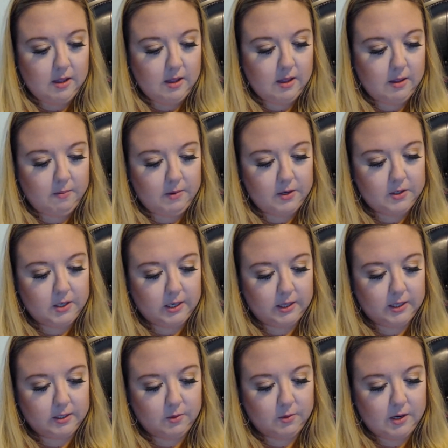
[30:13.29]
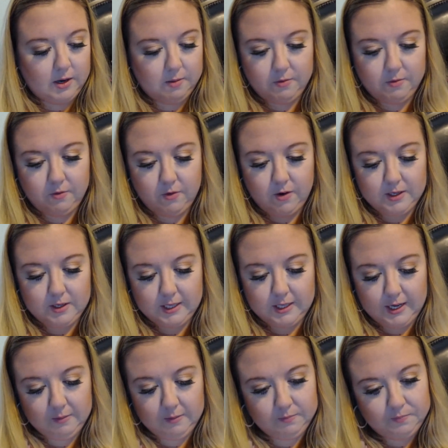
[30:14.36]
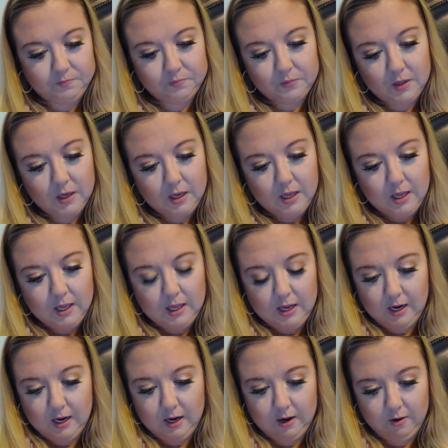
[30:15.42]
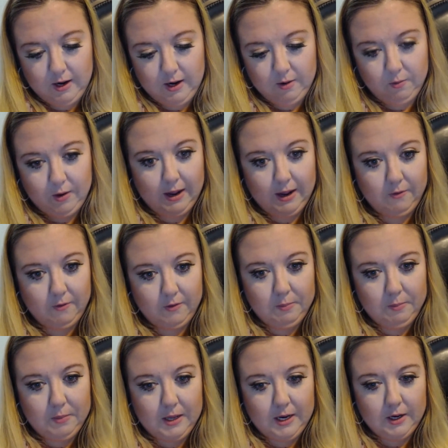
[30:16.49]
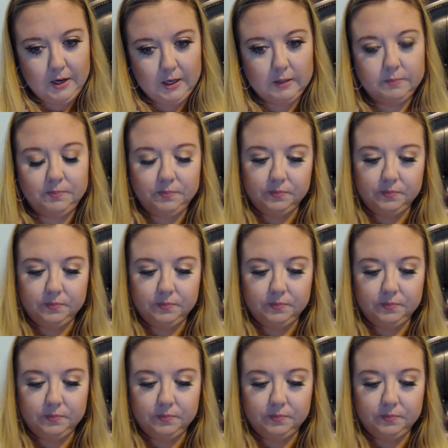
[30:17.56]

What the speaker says: let me check this one out before I say. Alright, we have lip liner.